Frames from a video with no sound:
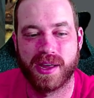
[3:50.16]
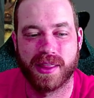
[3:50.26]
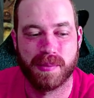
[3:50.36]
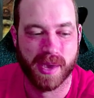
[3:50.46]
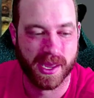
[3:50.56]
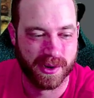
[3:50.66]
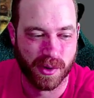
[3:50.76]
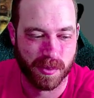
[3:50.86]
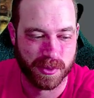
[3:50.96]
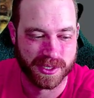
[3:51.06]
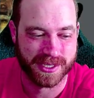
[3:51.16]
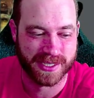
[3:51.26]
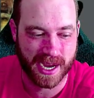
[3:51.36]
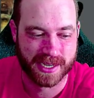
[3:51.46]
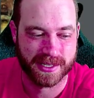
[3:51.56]
they made it almost
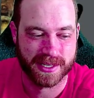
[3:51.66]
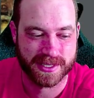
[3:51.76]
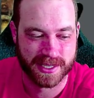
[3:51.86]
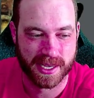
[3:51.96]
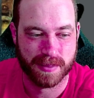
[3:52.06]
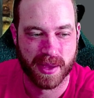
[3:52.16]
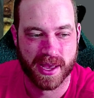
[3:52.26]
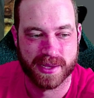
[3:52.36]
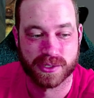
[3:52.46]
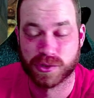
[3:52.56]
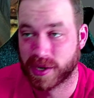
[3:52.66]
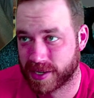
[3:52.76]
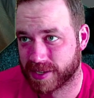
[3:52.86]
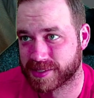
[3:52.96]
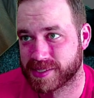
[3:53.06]
exactly the same as Grey
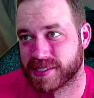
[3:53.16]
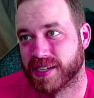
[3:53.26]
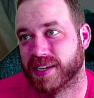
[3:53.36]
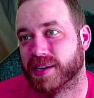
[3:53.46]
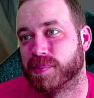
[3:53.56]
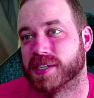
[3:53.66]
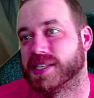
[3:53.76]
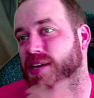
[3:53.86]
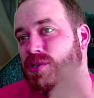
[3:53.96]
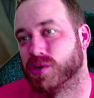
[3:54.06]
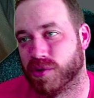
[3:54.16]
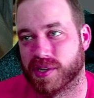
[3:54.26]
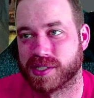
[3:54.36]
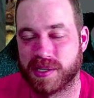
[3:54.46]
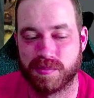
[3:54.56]
Knights, because now 2
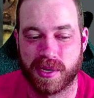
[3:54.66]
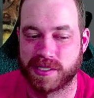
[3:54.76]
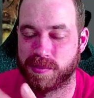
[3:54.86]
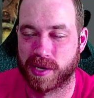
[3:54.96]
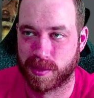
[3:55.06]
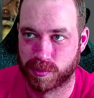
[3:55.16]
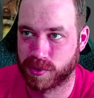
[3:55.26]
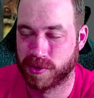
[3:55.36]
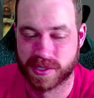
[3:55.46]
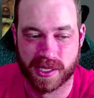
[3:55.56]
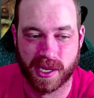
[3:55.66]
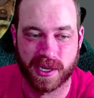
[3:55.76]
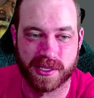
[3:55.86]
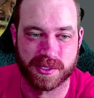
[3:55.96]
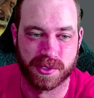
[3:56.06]
units can basically pick up 3 units at the end
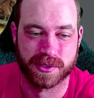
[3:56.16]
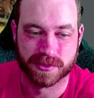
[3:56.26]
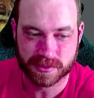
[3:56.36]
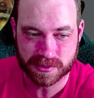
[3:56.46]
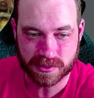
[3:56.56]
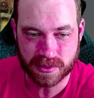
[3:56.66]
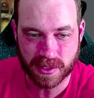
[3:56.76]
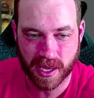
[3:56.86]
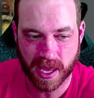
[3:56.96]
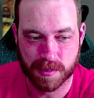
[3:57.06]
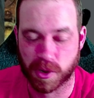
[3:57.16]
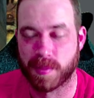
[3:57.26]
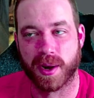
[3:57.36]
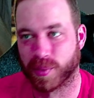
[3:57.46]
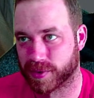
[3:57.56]
of the turn and put them
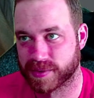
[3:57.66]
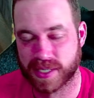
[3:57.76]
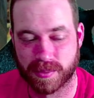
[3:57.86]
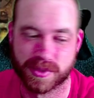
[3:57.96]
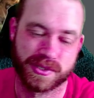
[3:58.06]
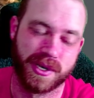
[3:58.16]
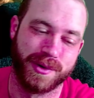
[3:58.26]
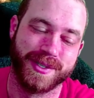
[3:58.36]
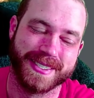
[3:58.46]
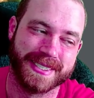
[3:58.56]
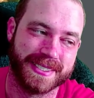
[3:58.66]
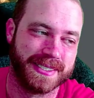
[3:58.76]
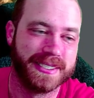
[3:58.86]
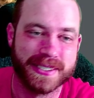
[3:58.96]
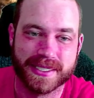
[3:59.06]
anywhere on the table. So
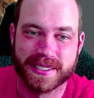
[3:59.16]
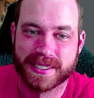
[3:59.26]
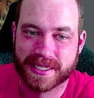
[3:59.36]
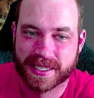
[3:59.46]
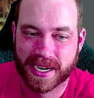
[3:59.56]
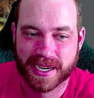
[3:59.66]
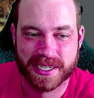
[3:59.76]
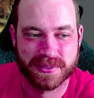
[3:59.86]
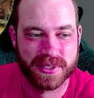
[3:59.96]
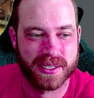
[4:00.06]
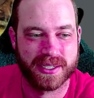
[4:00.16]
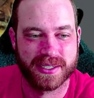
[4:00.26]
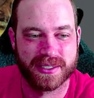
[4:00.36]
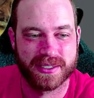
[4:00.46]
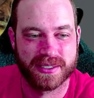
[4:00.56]
kind of
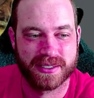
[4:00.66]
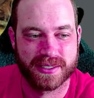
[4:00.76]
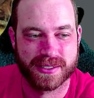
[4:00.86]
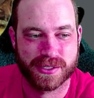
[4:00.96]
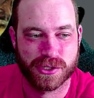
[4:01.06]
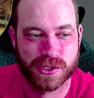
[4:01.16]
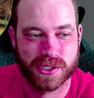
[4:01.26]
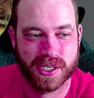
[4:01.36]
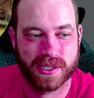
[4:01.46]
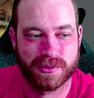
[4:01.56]
a shit